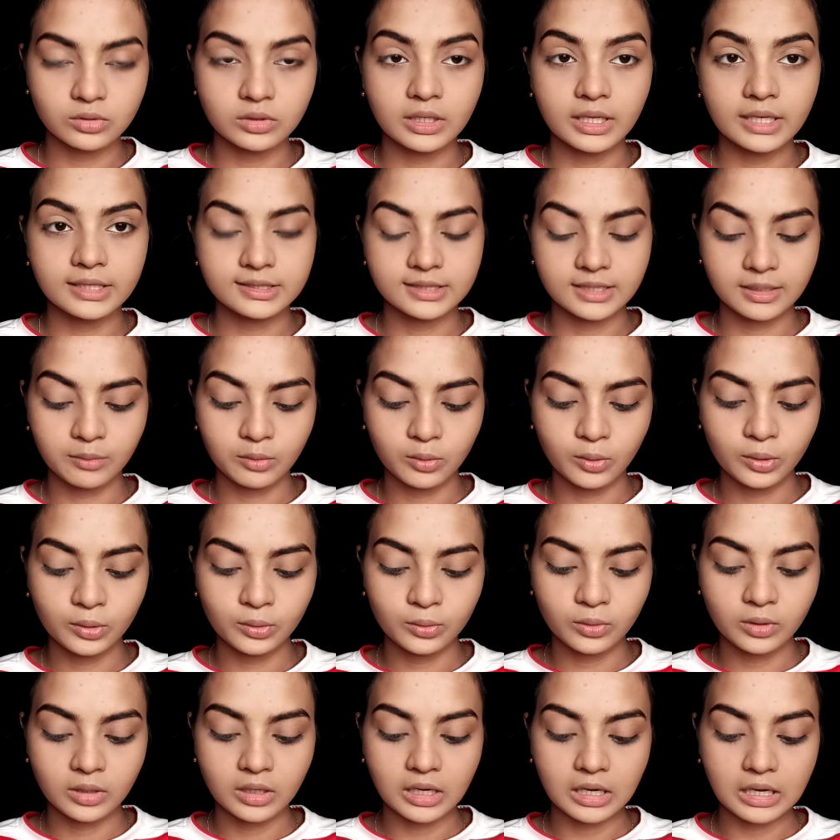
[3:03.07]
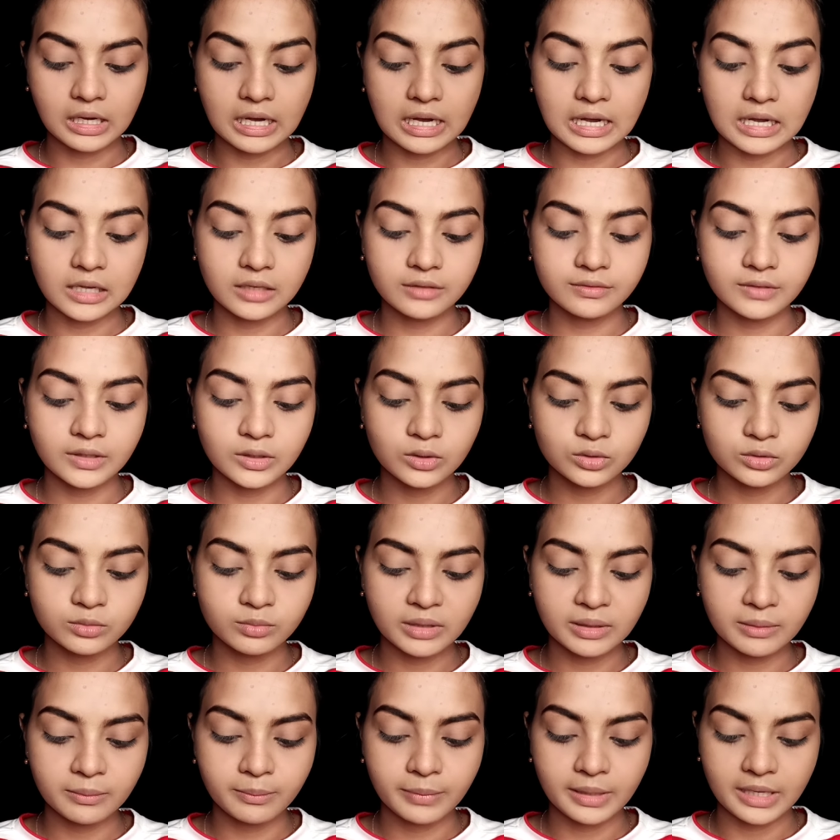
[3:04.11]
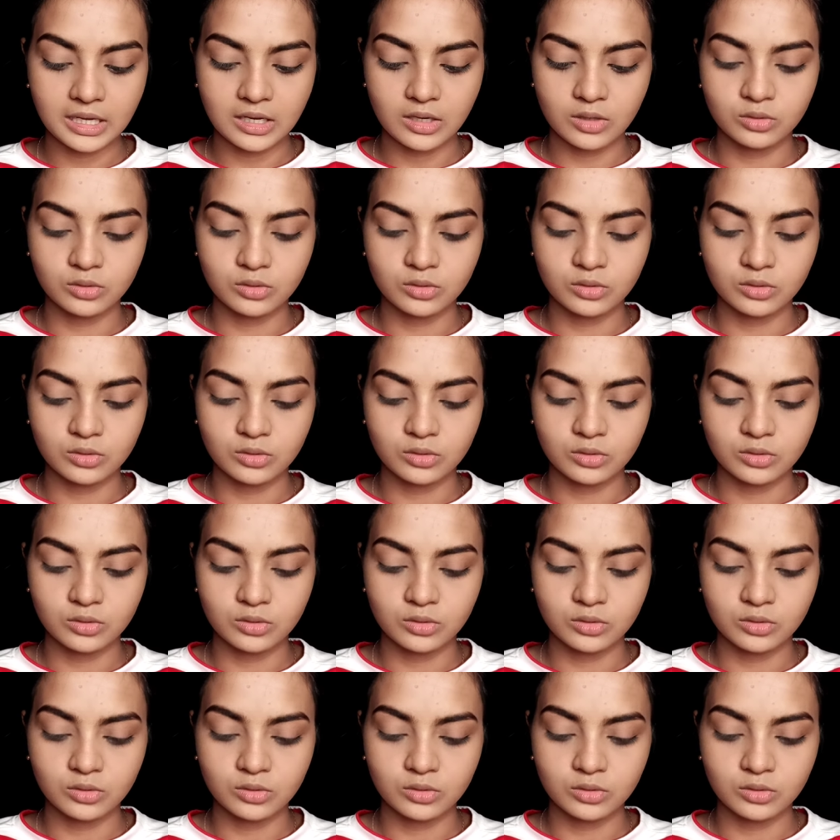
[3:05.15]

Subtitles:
So next I'm going to carve out my